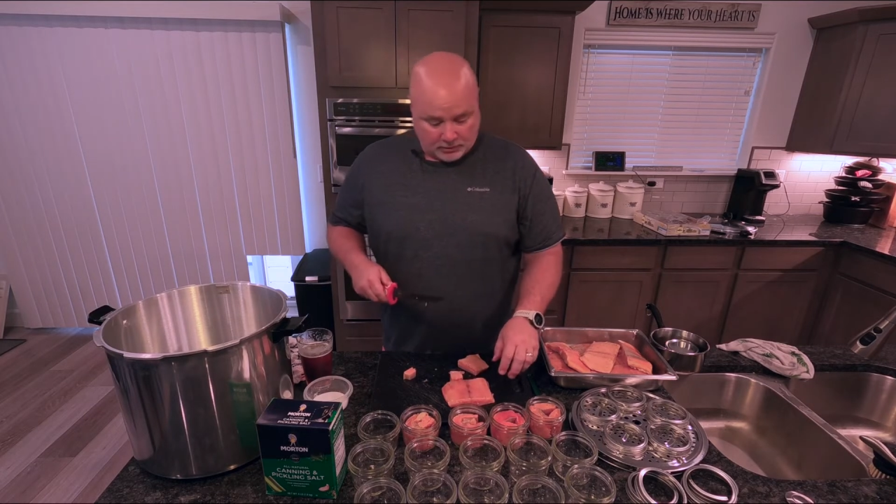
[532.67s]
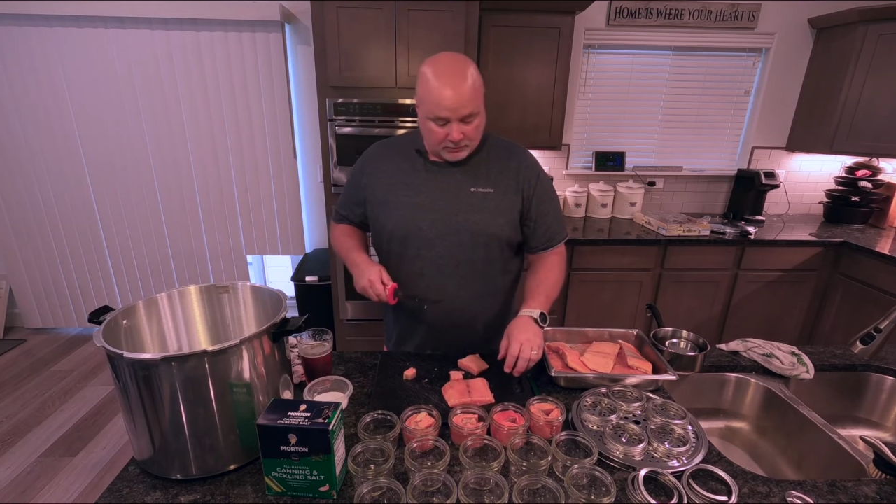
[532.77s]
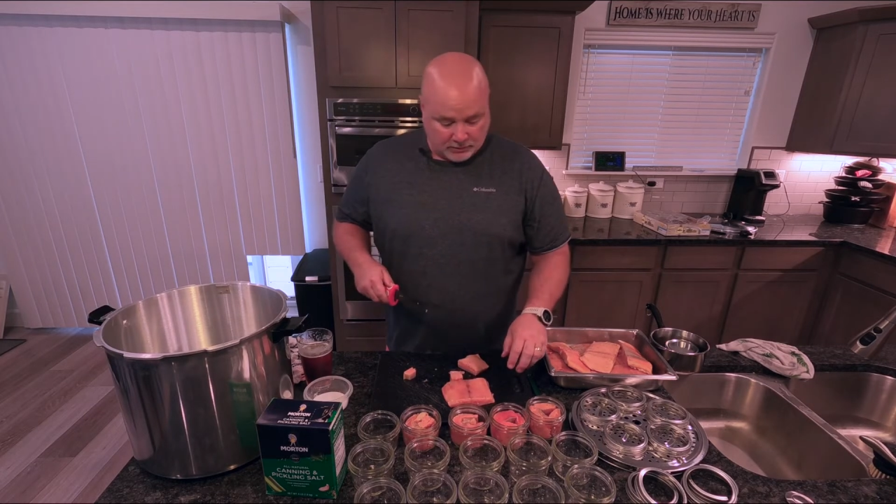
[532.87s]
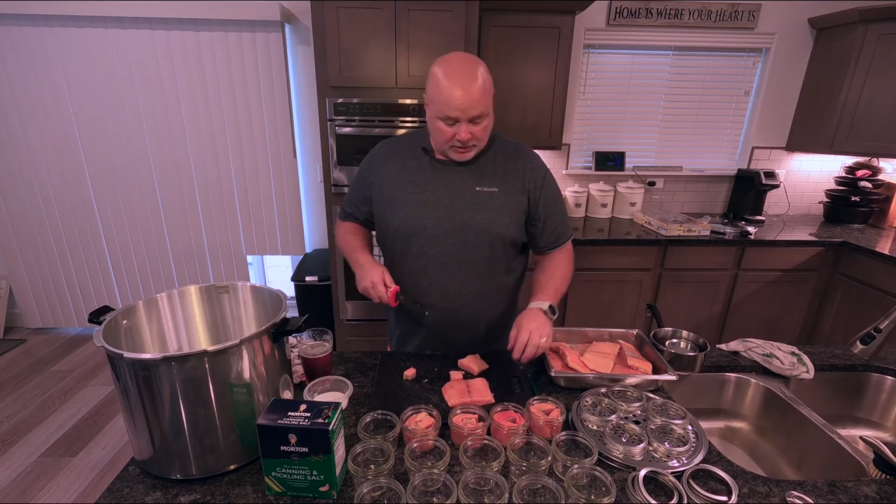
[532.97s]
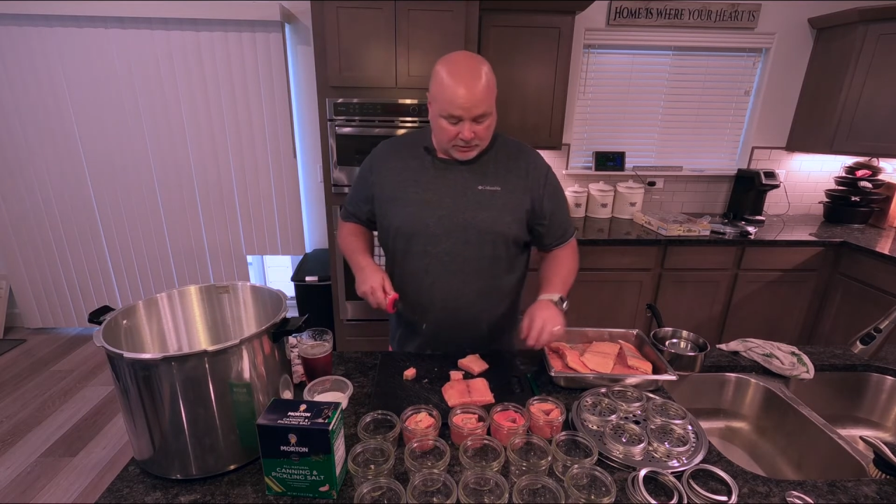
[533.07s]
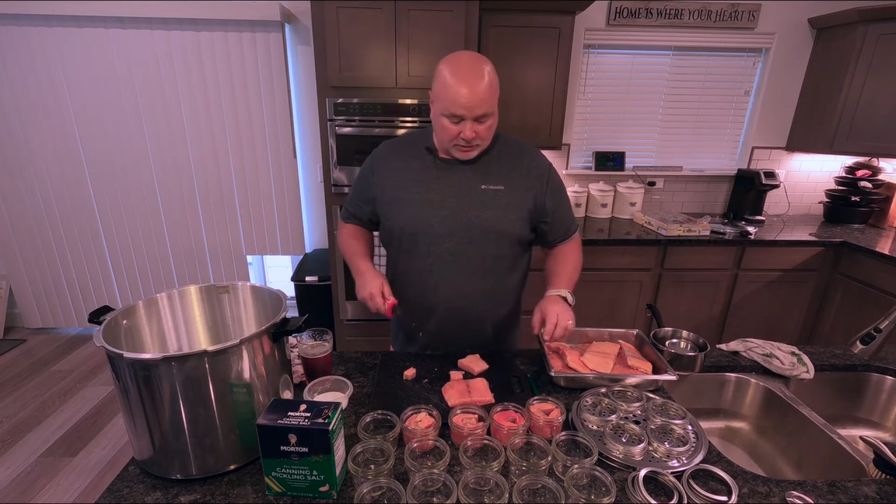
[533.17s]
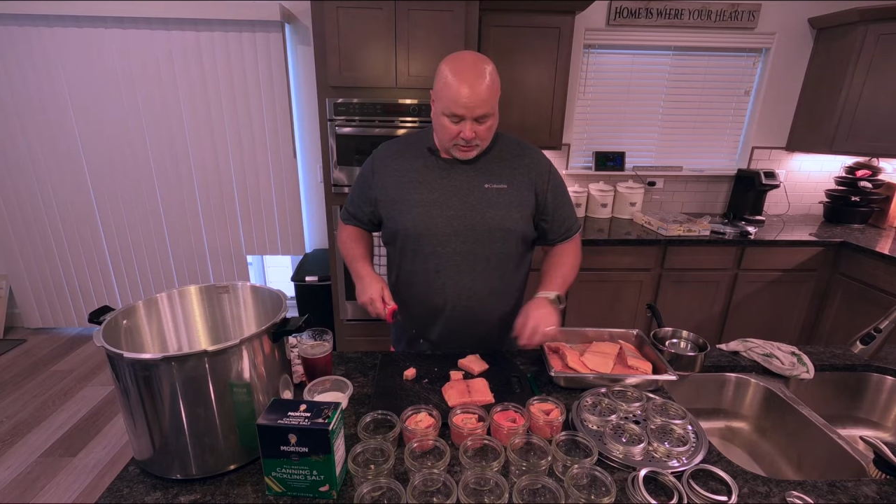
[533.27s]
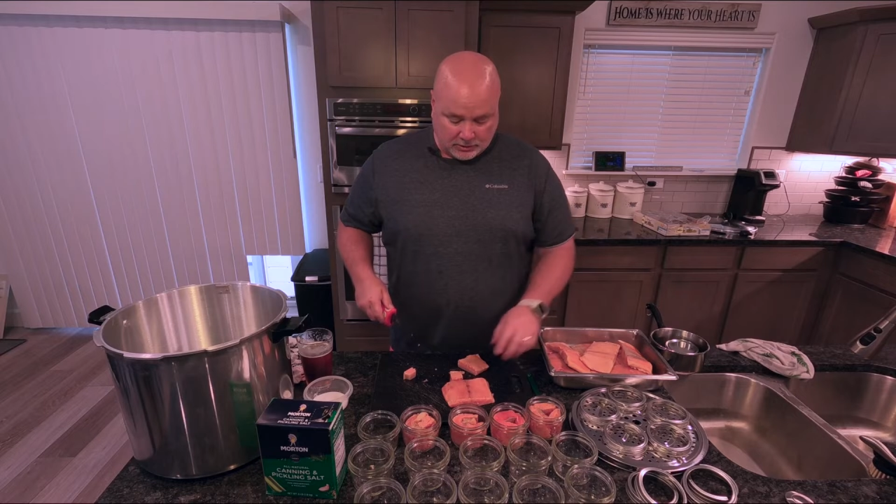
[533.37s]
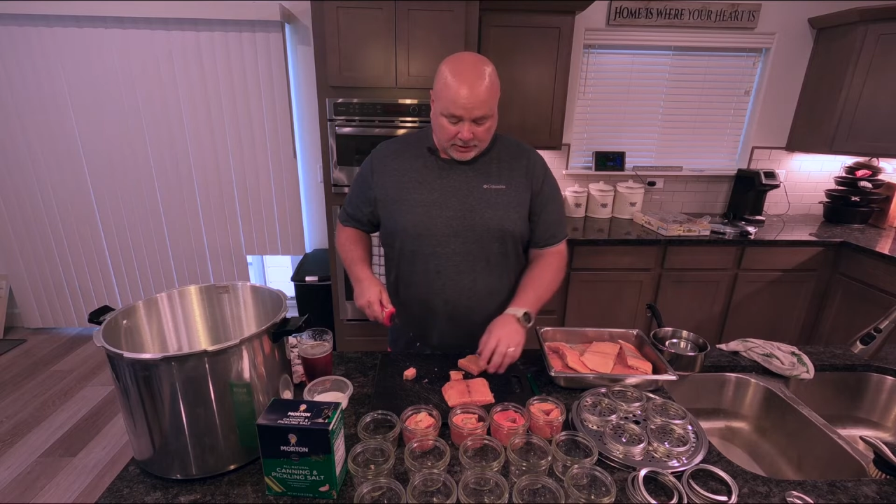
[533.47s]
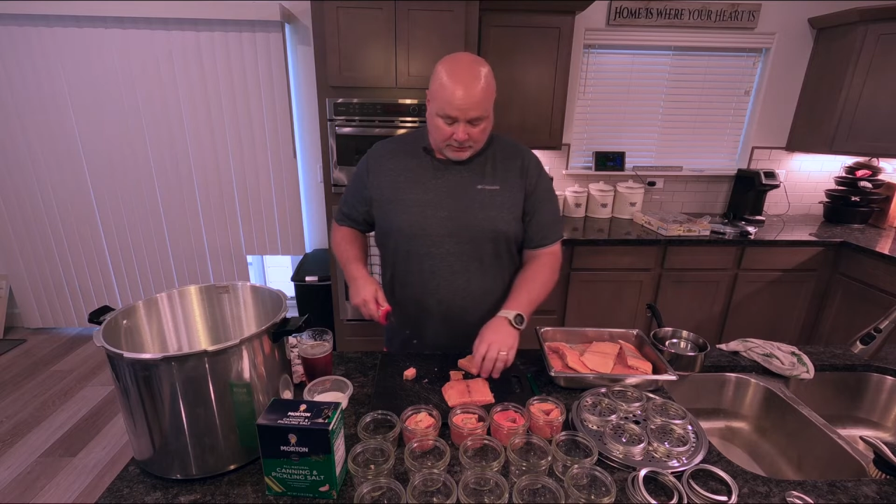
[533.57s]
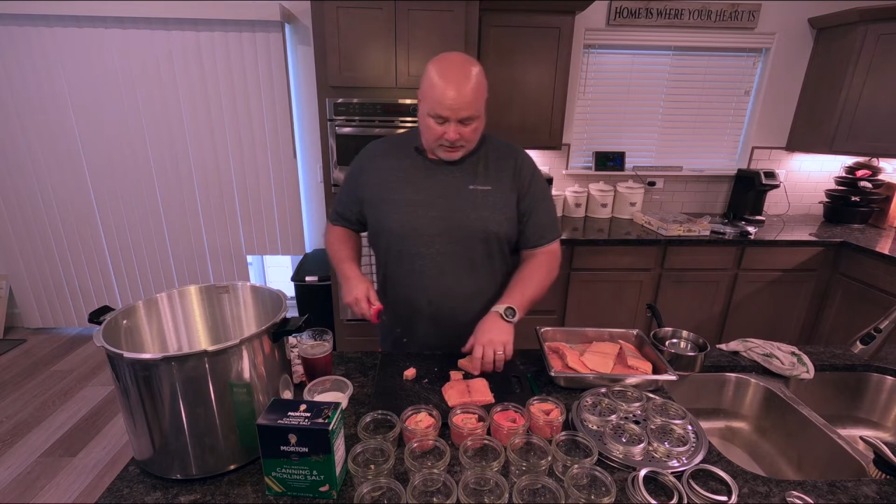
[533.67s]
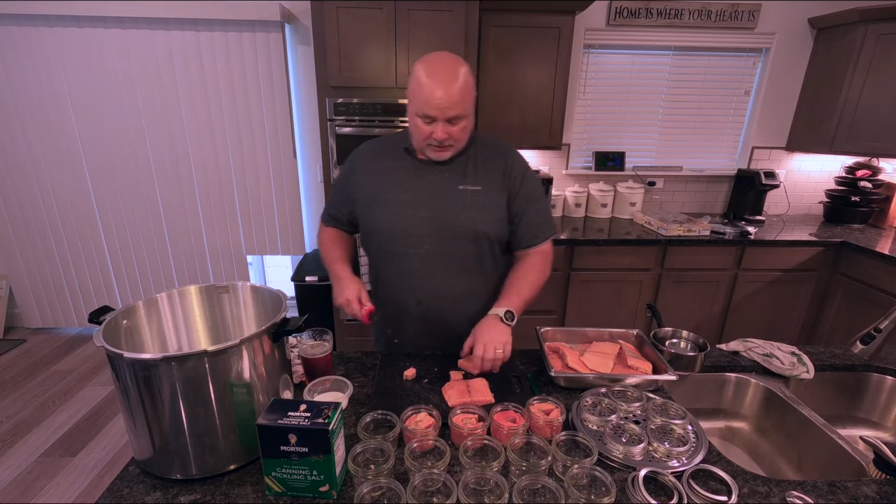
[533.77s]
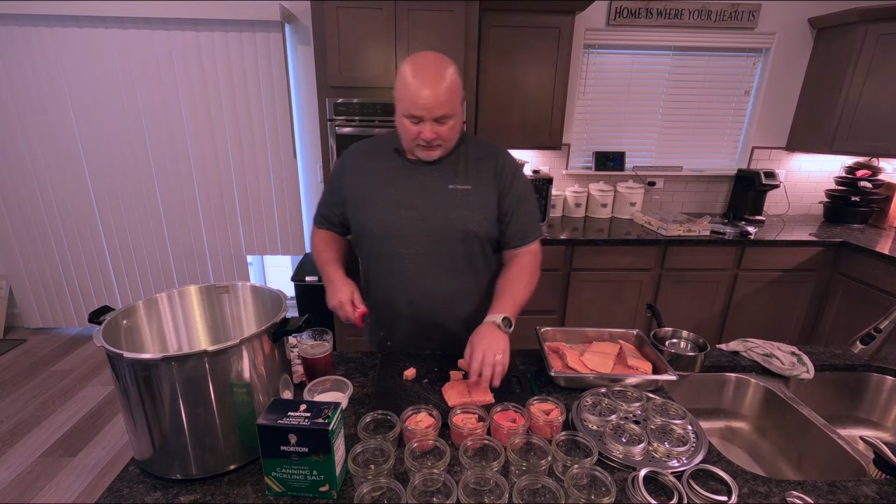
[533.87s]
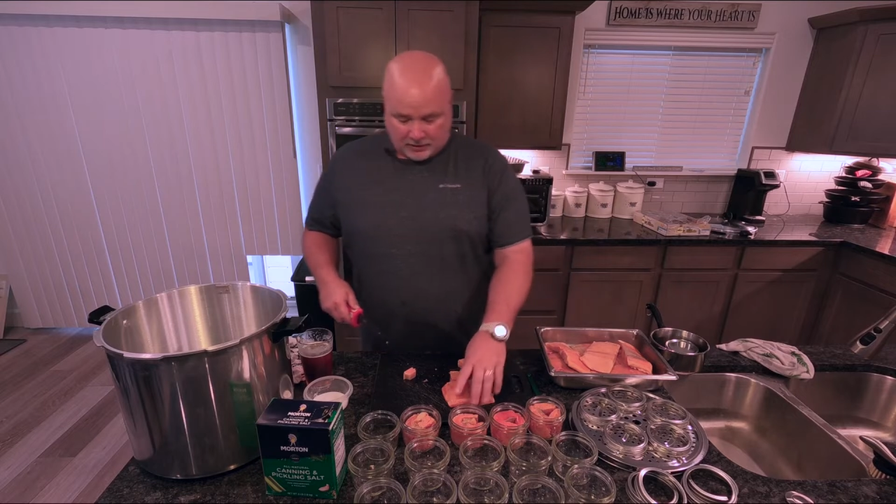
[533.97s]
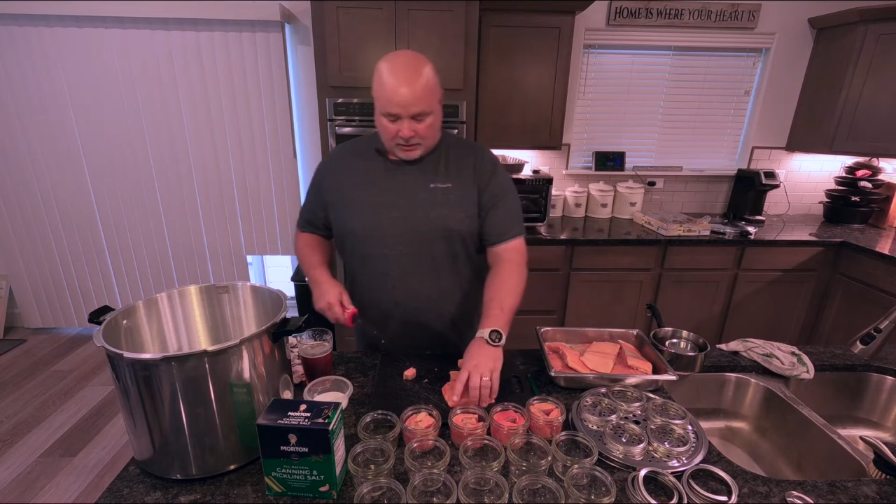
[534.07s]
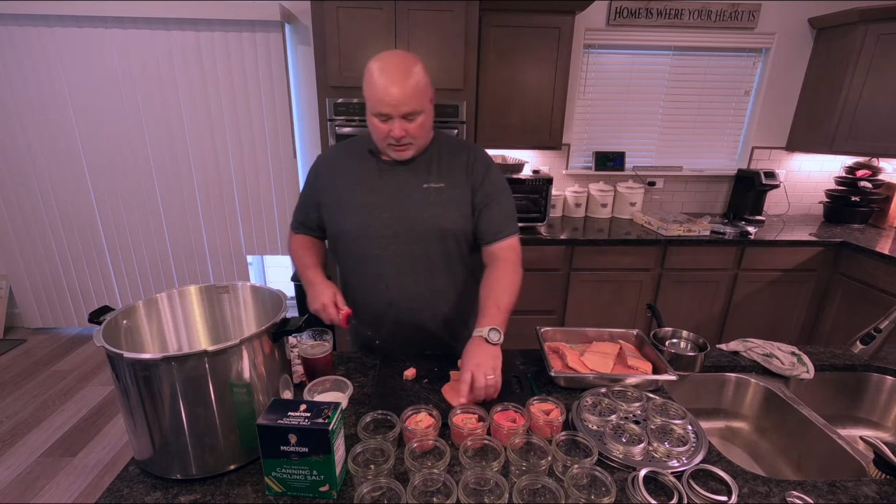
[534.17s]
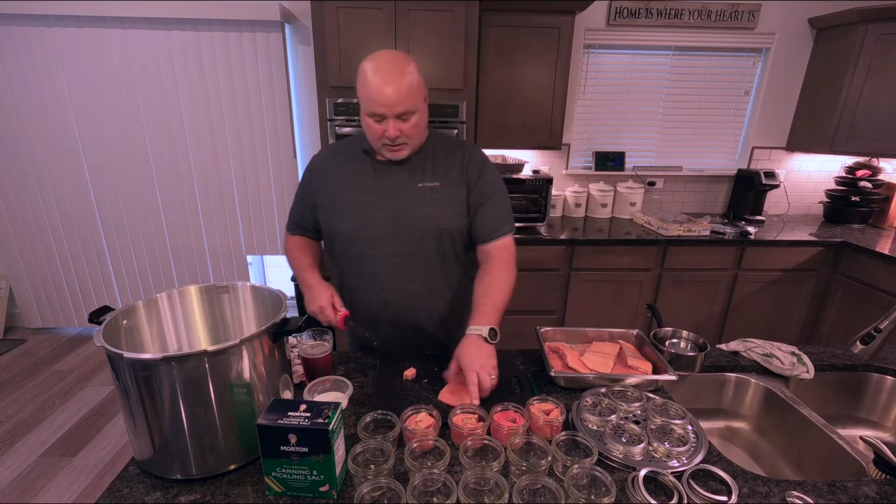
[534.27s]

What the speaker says: to make sure that I'm giving